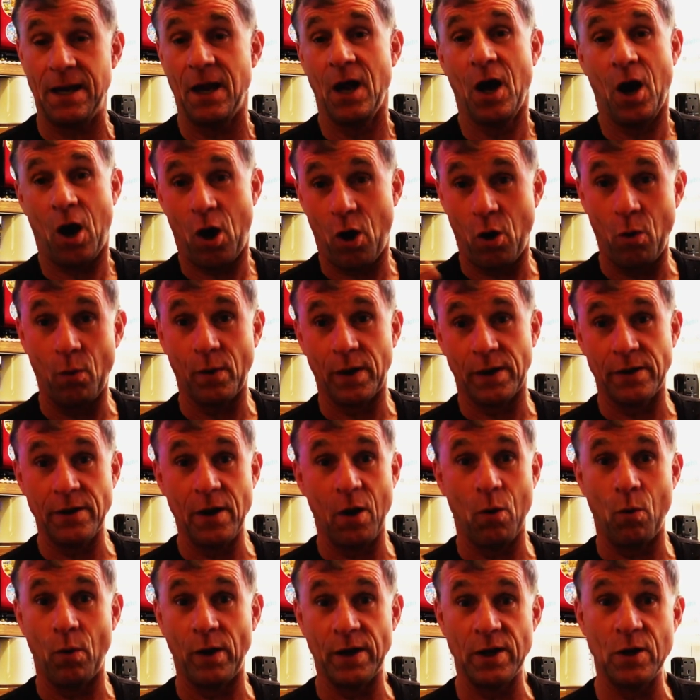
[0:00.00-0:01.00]
I want to
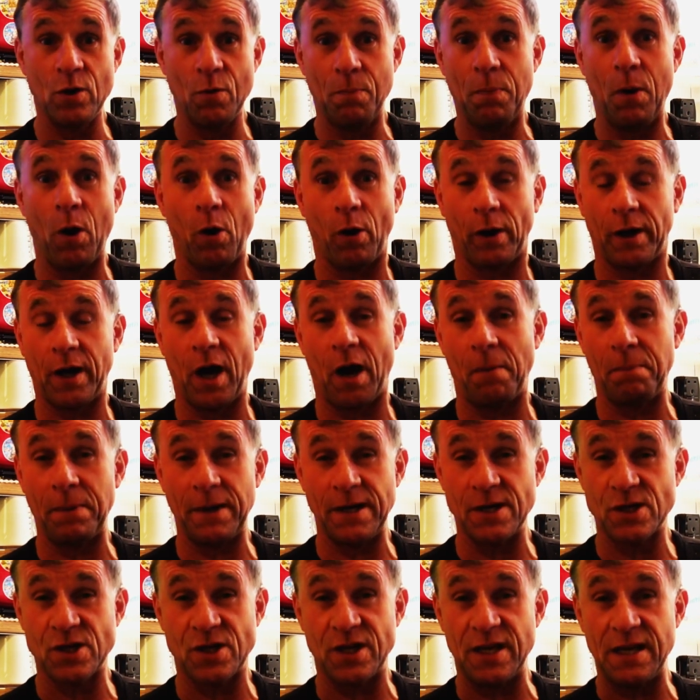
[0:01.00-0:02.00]
know where you park up and
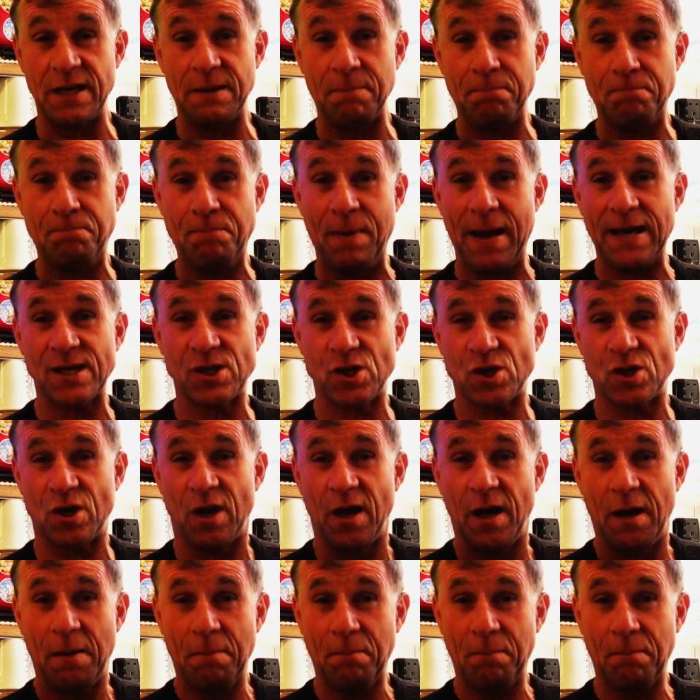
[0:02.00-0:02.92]
it's the best